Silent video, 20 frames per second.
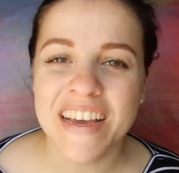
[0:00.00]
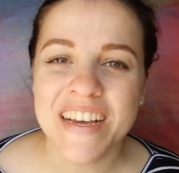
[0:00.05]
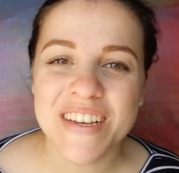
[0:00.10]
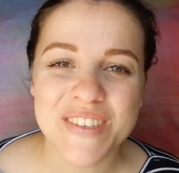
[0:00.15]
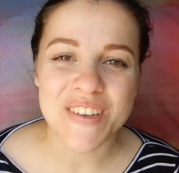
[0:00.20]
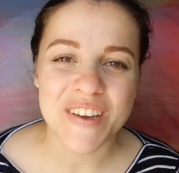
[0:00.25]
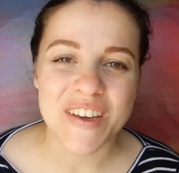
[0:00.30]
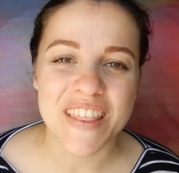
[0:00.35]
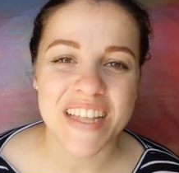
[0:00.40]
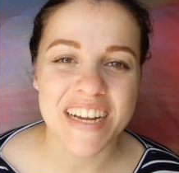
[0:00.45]

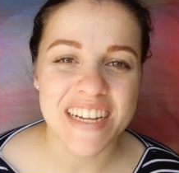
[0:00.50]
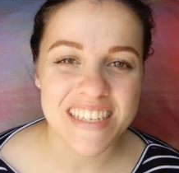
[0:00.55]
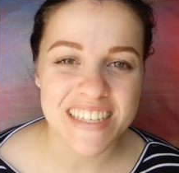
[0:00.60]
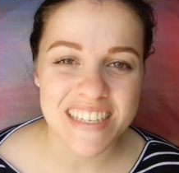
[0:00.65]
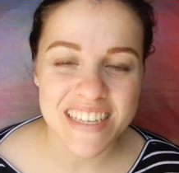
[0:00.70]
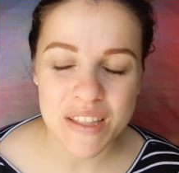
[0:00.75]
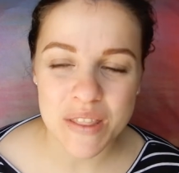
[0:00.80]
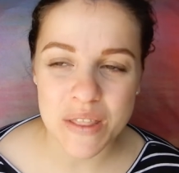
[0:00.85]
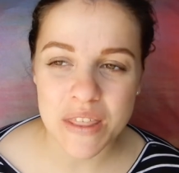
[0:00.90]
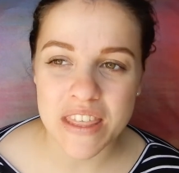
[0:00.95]
So that's
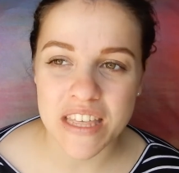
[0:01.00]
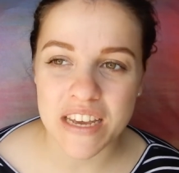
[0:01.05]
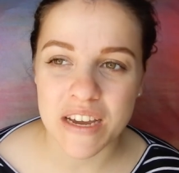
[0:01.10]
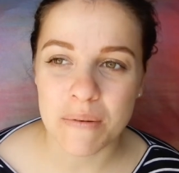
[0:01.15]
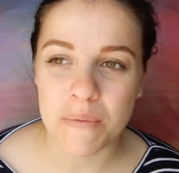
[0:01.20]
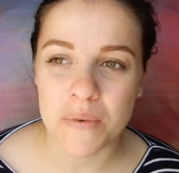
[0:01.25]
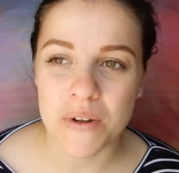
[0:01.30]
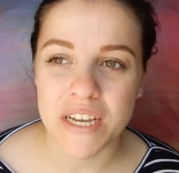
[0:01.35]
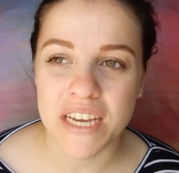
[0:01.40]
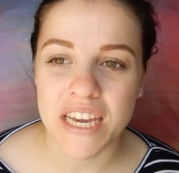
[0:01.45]
another thing
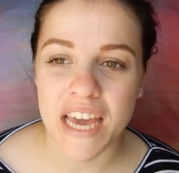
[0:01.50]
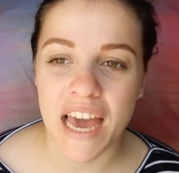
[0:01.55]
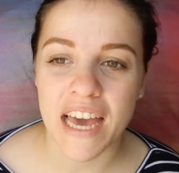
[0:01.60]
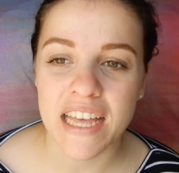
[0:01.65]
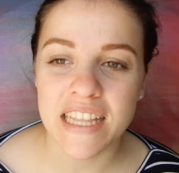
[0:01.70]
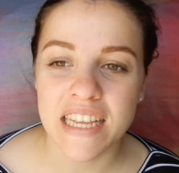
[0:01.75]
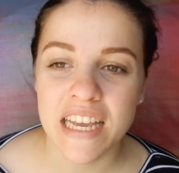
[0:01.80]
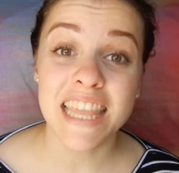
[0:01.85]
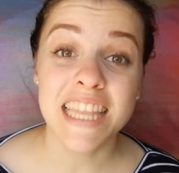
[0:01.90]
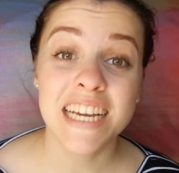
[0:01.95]
I want to
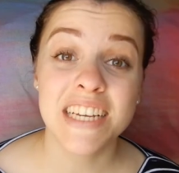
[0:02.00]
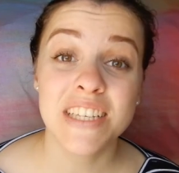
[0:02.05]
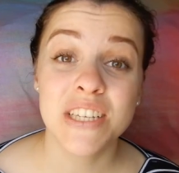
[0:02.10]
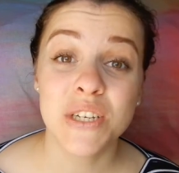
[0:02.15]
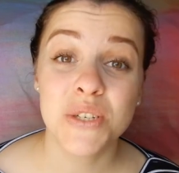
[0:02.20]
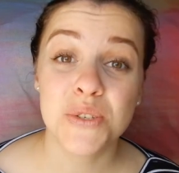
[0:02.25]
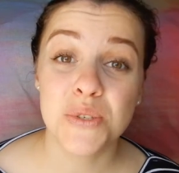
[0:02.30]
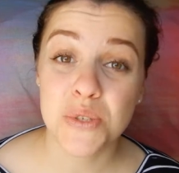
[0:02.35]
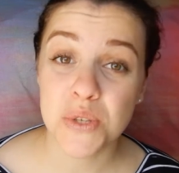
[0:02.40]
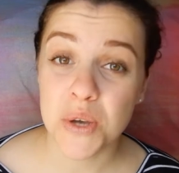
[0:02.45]
get. And
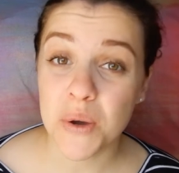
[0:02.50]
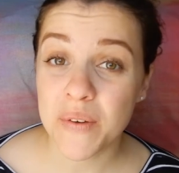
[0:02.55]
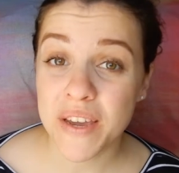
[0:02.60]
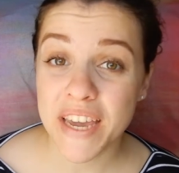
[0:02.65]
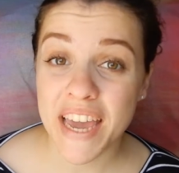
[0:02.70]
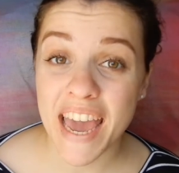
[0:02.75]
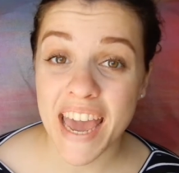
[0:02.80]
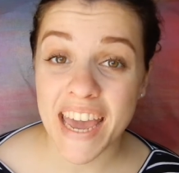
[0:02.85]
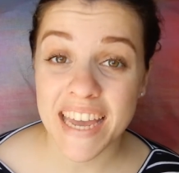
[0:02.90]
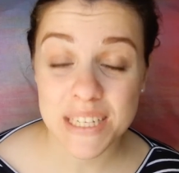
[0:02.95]
then
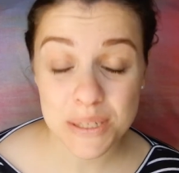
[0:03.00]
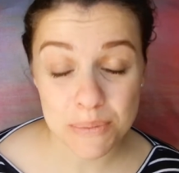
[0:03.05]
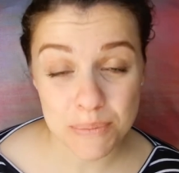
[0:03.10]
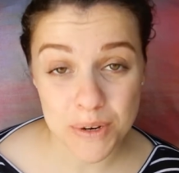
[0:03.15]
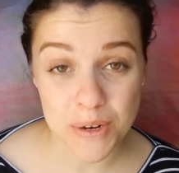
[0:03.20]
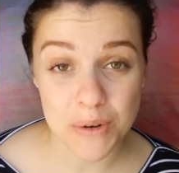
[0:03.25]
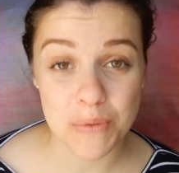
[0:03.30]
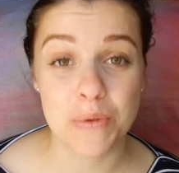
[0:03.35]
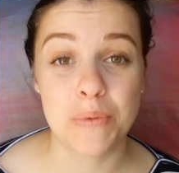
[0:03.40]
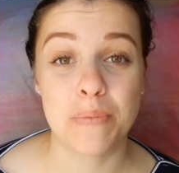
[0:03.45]
Zoe and
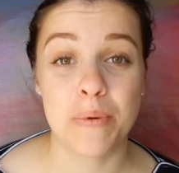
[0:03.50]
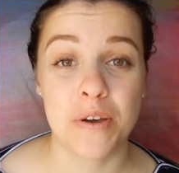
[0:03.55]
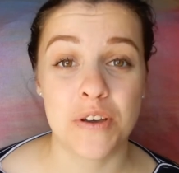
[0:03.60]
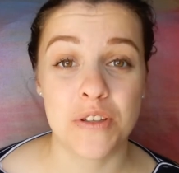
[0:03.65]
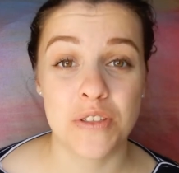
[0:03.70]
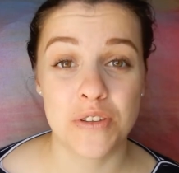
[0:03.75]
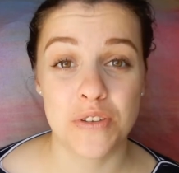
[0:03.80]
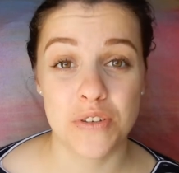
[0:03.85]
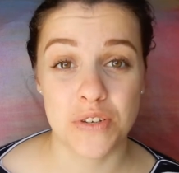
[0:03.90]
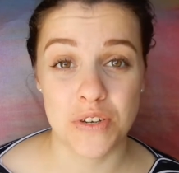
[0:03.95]
Amira will
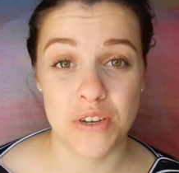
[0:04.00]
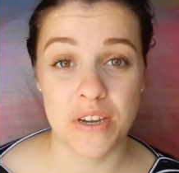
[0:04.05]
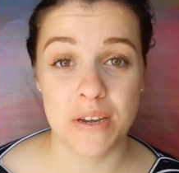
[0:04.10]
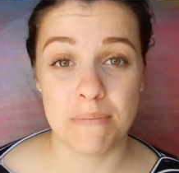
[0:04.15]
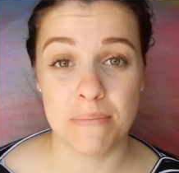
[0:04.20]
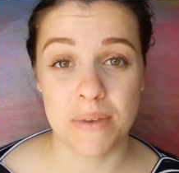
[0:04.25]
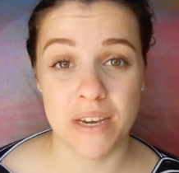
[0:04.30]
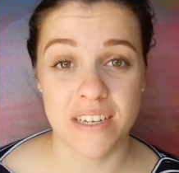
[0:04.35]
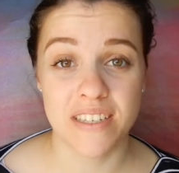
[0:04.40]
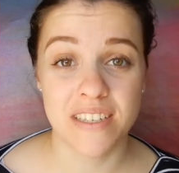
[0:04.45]
both do
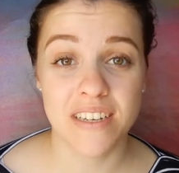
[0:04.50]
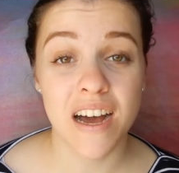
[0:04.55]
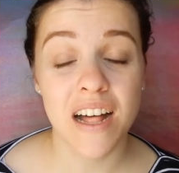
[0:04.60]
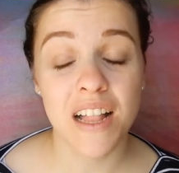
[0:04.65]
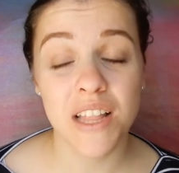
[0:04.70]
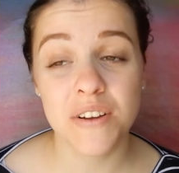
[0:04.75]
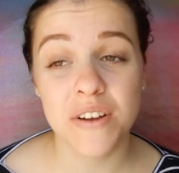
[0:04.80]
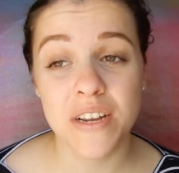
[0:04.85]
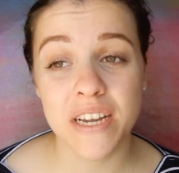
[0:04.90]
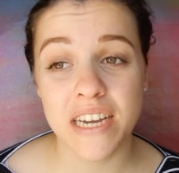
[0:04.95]
mixed
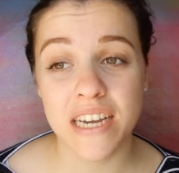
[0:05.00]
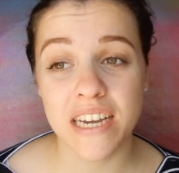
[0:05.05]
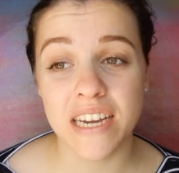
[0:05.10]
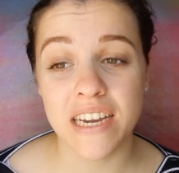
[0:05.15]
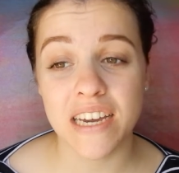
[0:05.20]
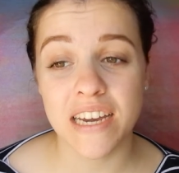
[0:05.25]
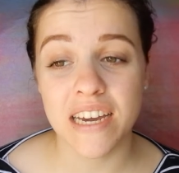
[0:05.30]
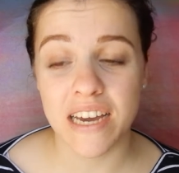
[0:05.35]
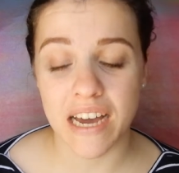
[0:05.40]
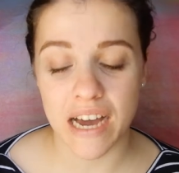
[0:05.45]

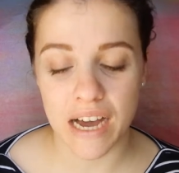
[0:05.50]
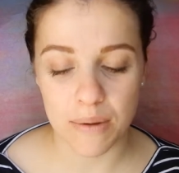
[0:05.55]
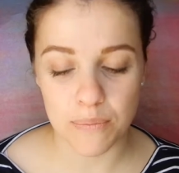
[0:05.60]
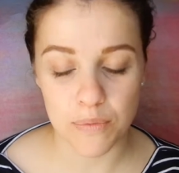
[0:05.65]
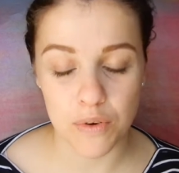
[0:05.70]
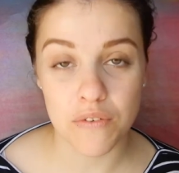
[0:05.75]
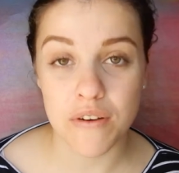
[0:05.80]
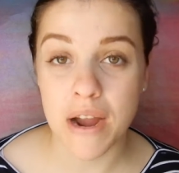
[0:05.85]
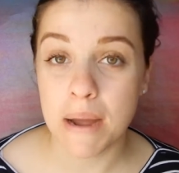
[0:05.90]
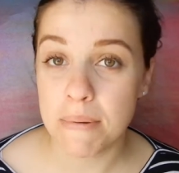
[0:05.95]
colouring,
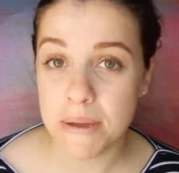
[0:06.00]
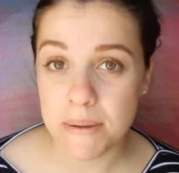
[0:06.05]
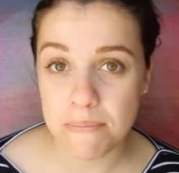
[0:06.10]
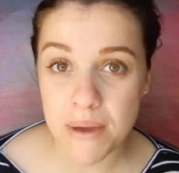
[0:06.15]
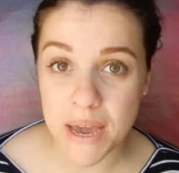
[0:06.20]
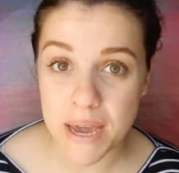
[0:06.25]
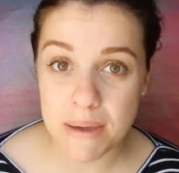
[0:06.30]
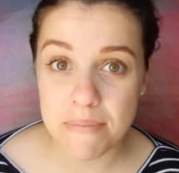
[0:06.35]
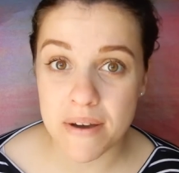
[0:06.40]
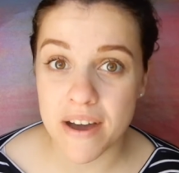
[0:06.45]
um, wrapping
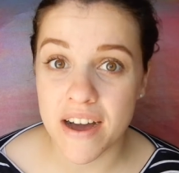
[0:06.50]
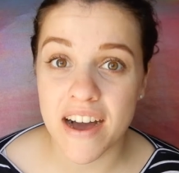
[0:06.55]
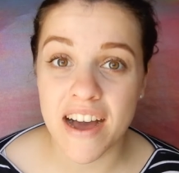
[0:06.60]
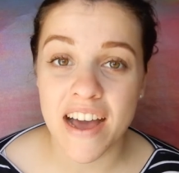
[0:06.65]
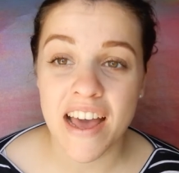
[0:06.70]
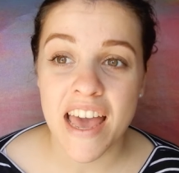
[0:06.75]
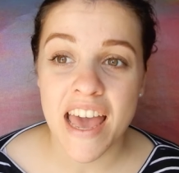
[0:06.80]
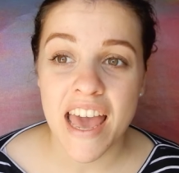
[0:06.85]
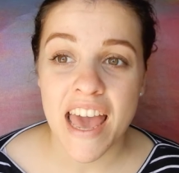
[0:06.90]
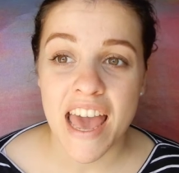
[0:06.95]
paper,
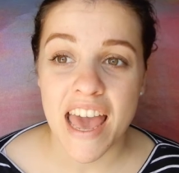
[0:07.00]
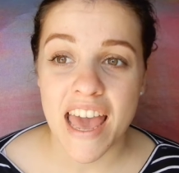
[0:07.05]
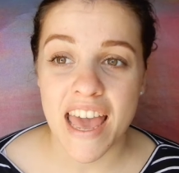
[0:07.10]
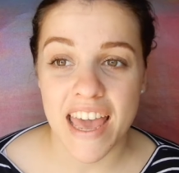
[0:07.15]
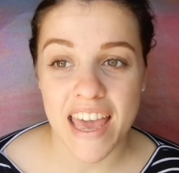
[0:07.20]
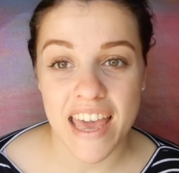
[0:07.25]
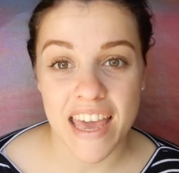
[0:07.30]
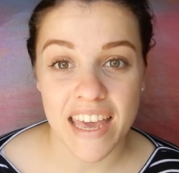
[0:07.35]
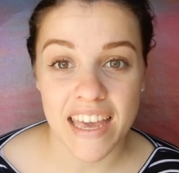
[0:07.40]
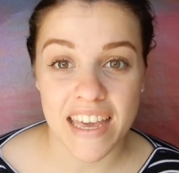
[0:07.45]

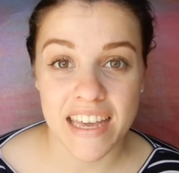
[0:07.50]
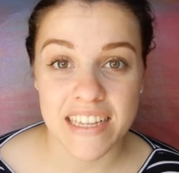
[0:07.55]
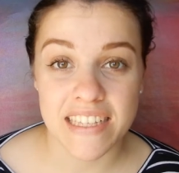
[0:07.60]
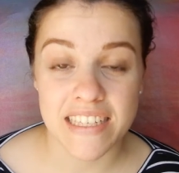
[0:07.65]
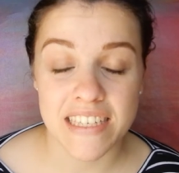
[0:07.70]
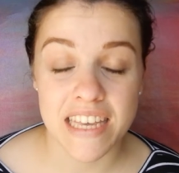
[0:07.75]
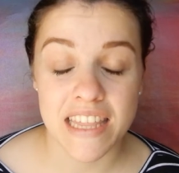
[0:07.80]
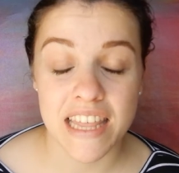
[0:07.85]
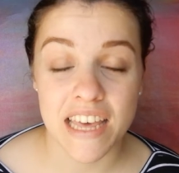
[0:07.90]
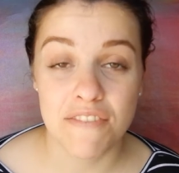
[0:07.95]
and
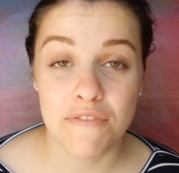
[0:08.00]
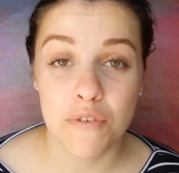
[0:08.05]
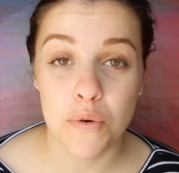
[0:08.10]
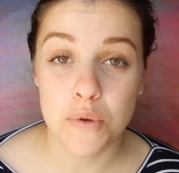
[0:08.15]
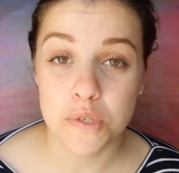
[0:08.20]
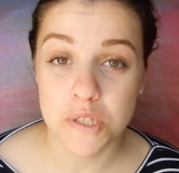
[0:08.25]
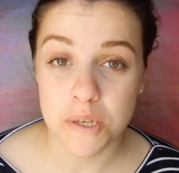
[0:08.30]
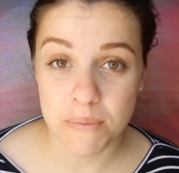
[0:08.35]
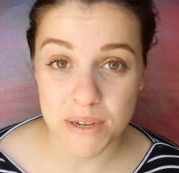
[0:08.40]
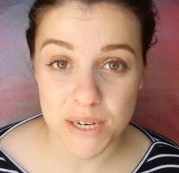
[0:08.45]
they've
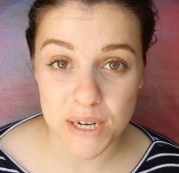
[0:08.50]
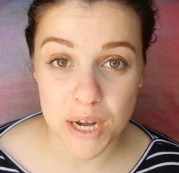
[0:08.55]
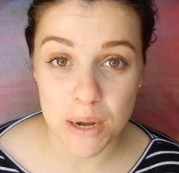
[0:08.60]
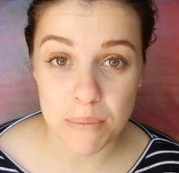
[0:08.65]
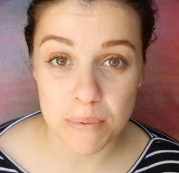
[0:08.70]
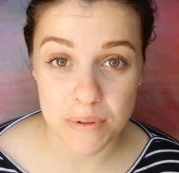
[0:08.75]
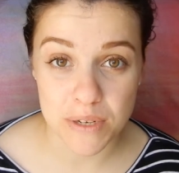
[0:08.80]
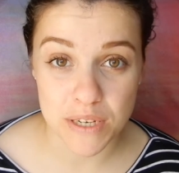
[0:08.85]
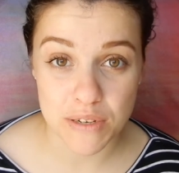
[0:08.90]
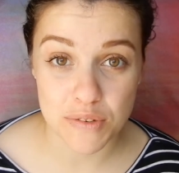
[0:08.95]
also made a
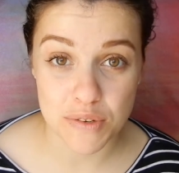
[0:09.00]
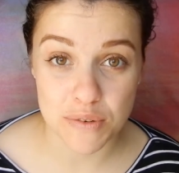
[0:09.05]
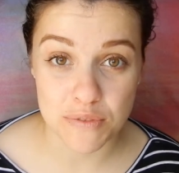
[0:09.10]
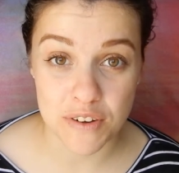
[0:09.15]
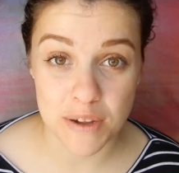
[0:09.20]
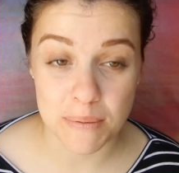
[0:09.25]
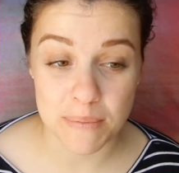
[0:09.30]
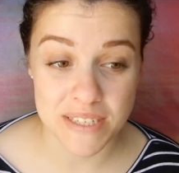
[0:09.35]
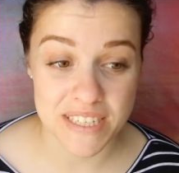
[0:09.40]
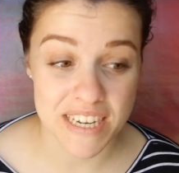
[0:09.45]
couple of gifts from
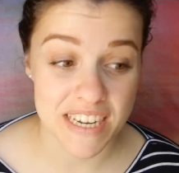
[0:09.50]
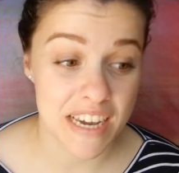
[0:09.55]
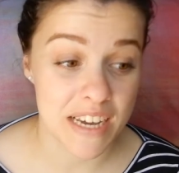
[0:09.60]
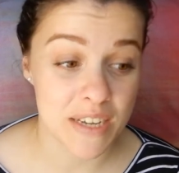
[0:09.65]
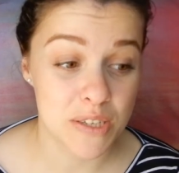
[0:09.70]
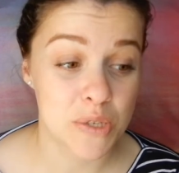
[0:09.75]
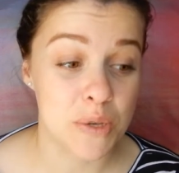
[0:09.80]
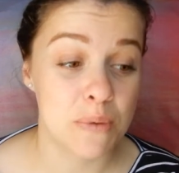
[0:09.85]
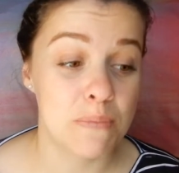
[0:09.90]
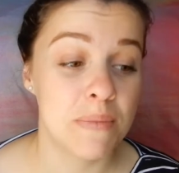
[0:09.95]
Family
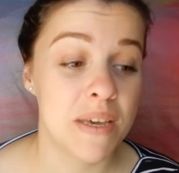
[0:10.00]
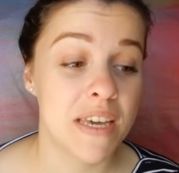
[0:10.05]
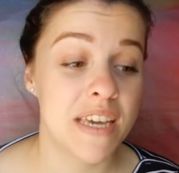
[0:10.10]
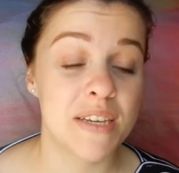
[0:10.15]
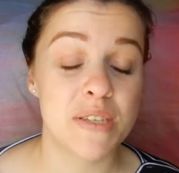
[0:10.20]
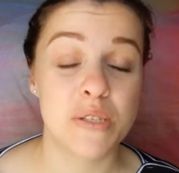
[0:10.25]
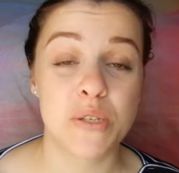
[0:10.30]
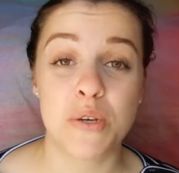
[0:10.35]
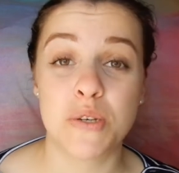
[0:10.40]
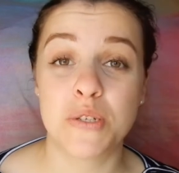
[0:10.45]
Daycare. So Mick
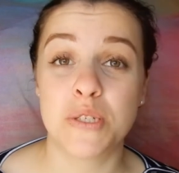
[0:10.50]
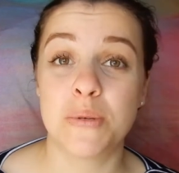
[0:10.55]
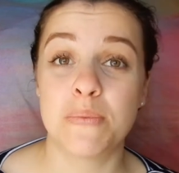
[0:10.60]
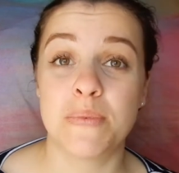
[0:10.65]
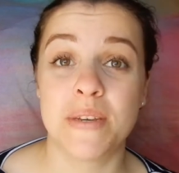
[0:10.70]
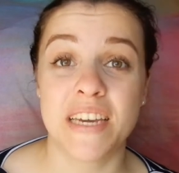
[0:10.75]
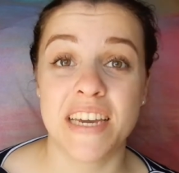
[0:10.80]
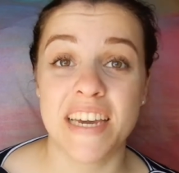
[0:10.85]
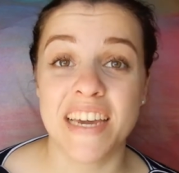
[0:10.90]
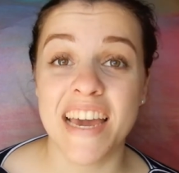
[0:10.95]
is going to
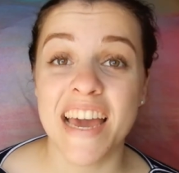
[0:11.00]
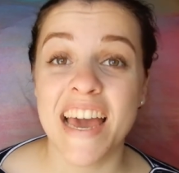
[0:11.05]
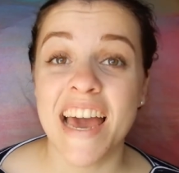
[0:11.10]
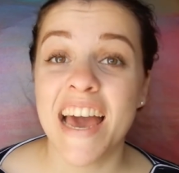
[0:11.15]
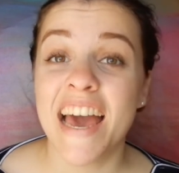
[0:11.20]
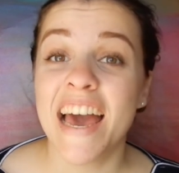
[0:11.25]
be